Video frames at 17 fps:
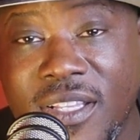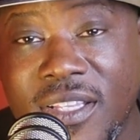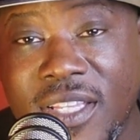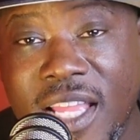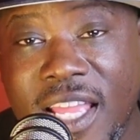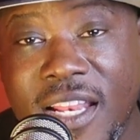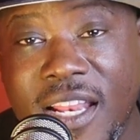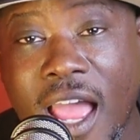
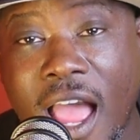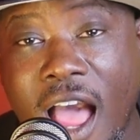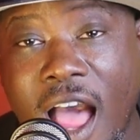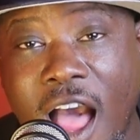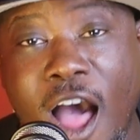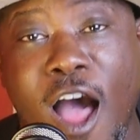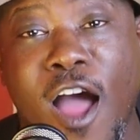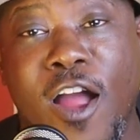that
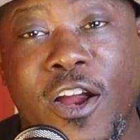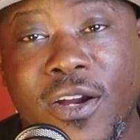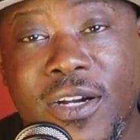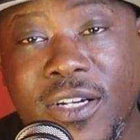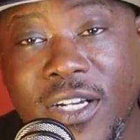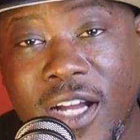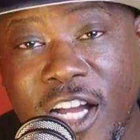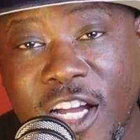
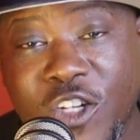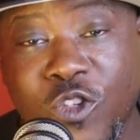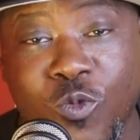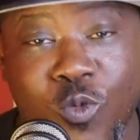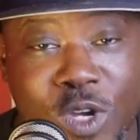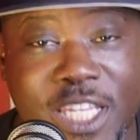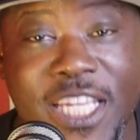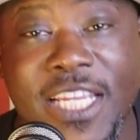our
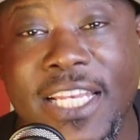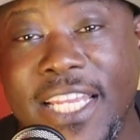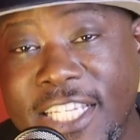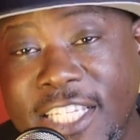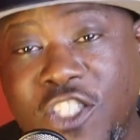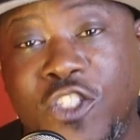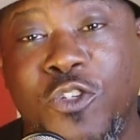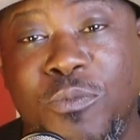
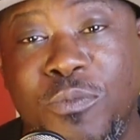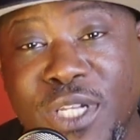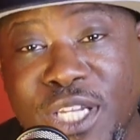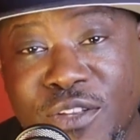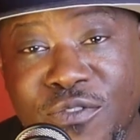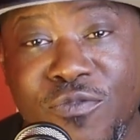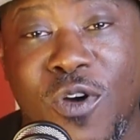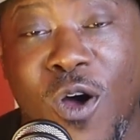unwillingness to
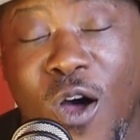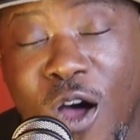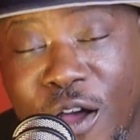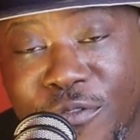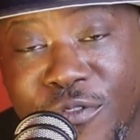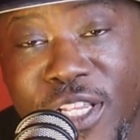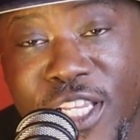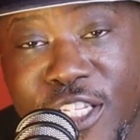be
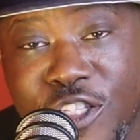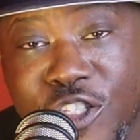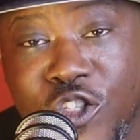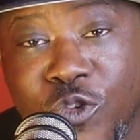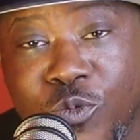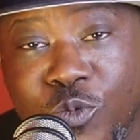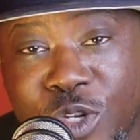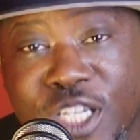involved is
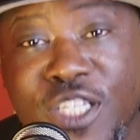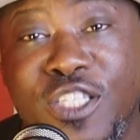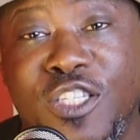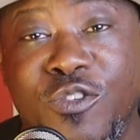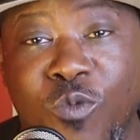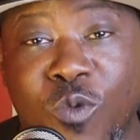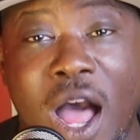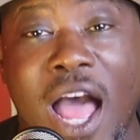the
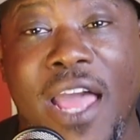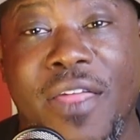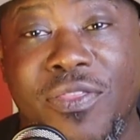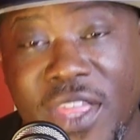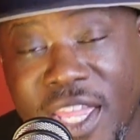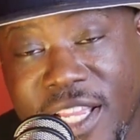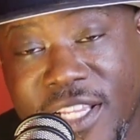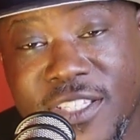reason why
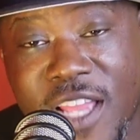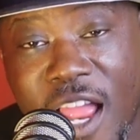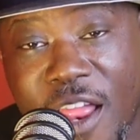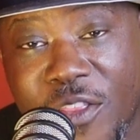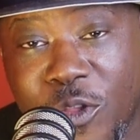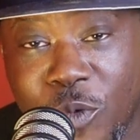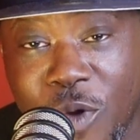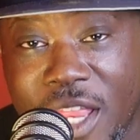things
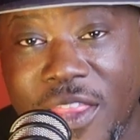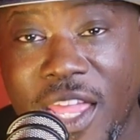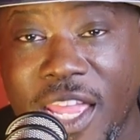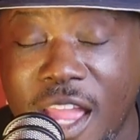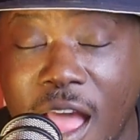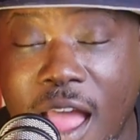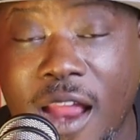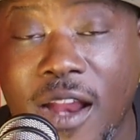are the way
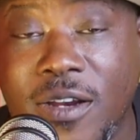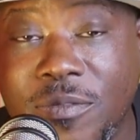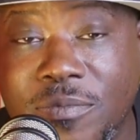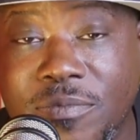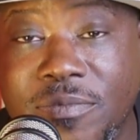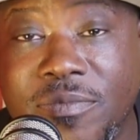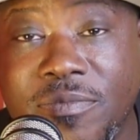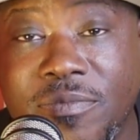they are.
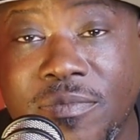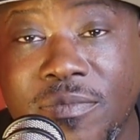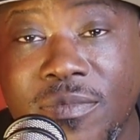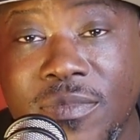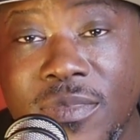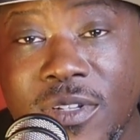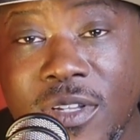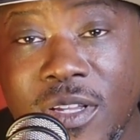
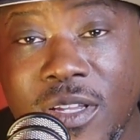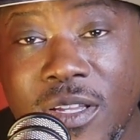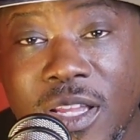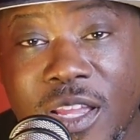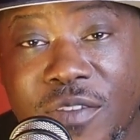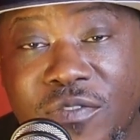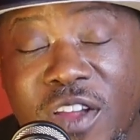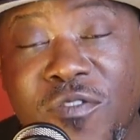
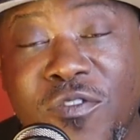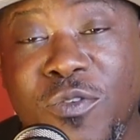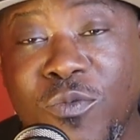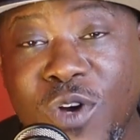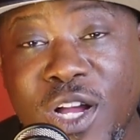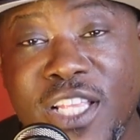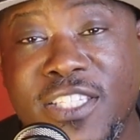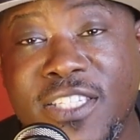If
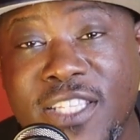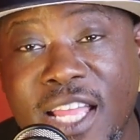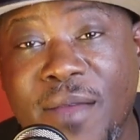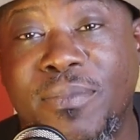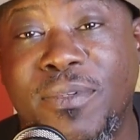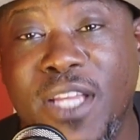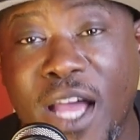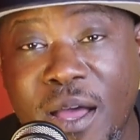everyone
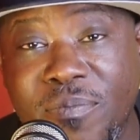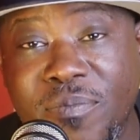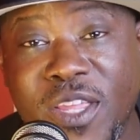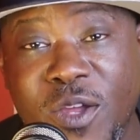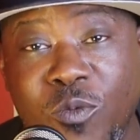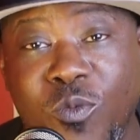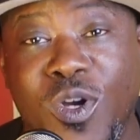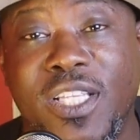stepped up,
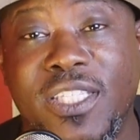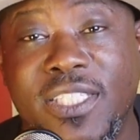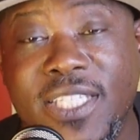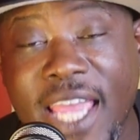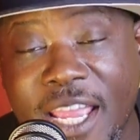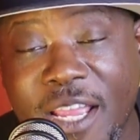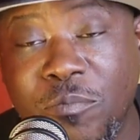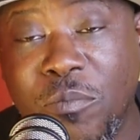it wouldn't
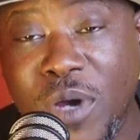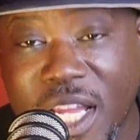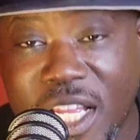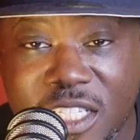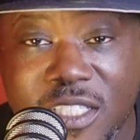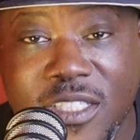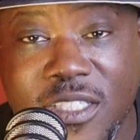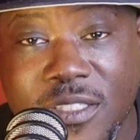take
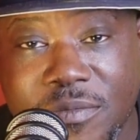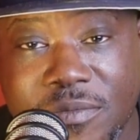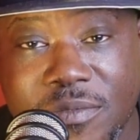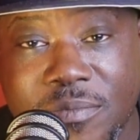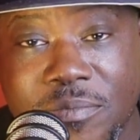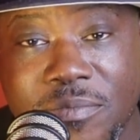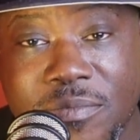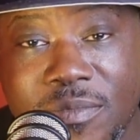much.
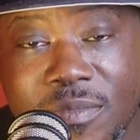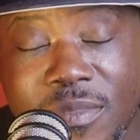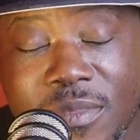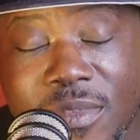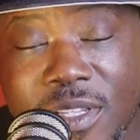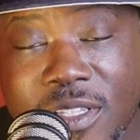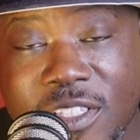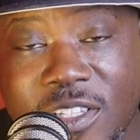
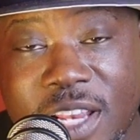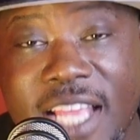So